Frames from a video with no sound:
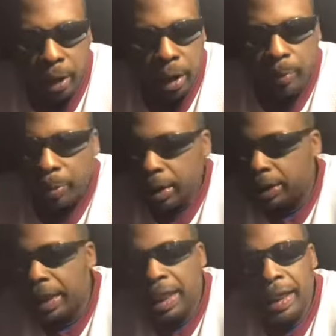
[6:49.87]
and
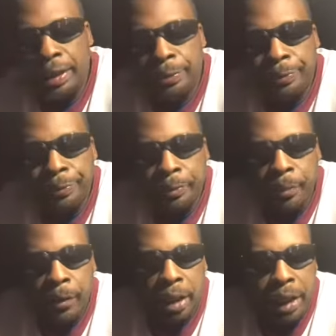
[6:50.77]
plus adding
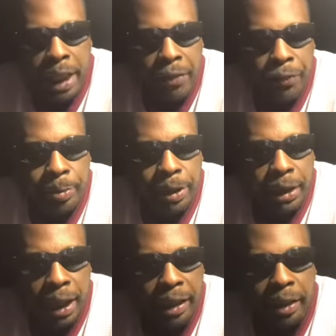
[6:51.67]
the guy from the
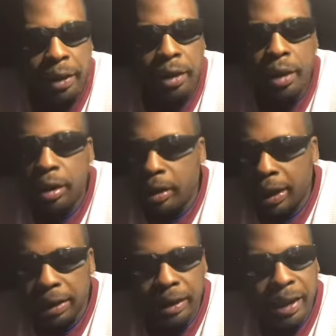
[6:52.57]
Giants,
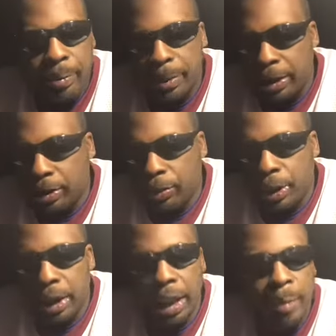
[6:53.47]
that's depth. That's
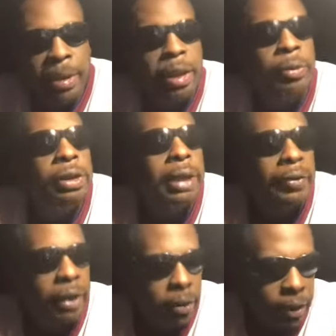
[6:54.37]
3 linemen. Then we
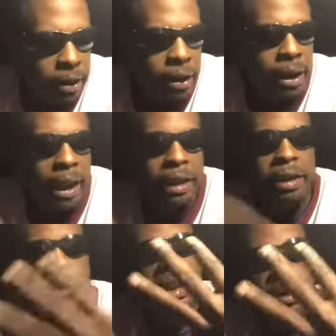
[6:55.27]
drafted Christian
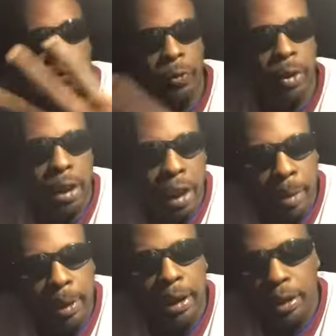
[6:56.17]
last year. That's 4
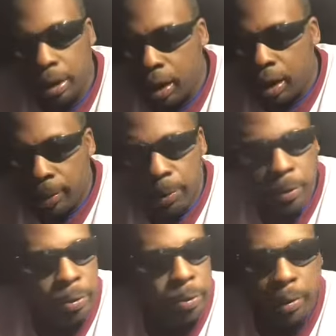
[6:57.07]
linemen. That's
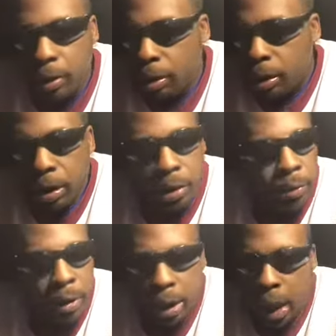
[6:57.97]
boom.
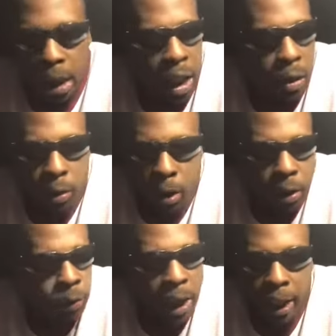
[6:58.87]
Our whole
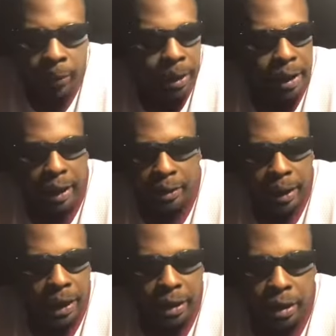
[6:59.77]
O-line went down
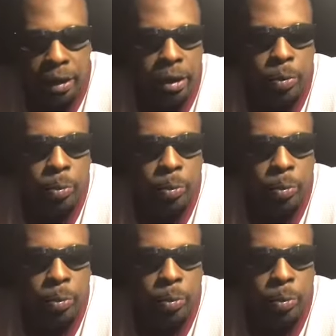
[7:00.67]
last year. So